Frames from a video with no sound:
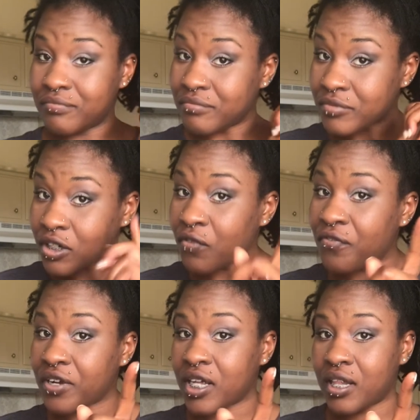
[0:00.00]
Don't
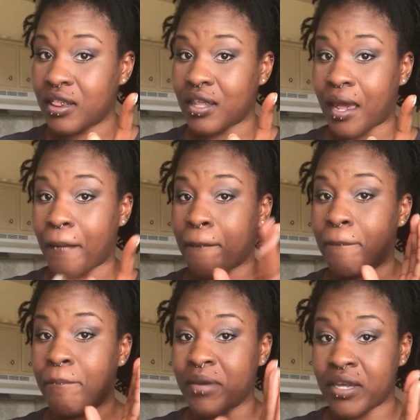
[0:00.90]
forget
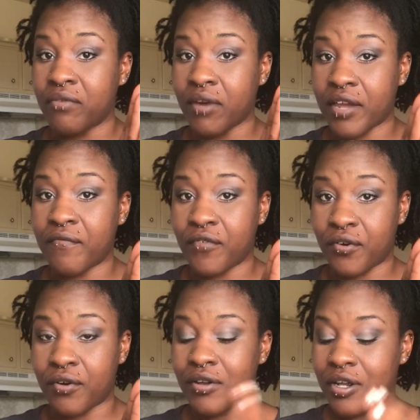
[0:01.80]
that. Be
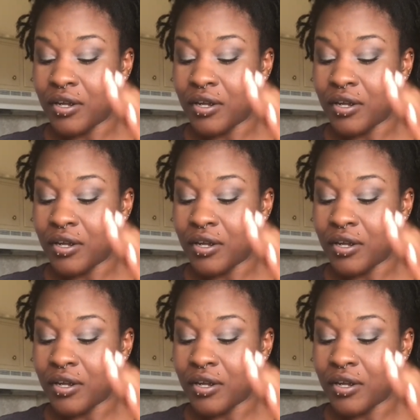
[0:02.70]
grateful.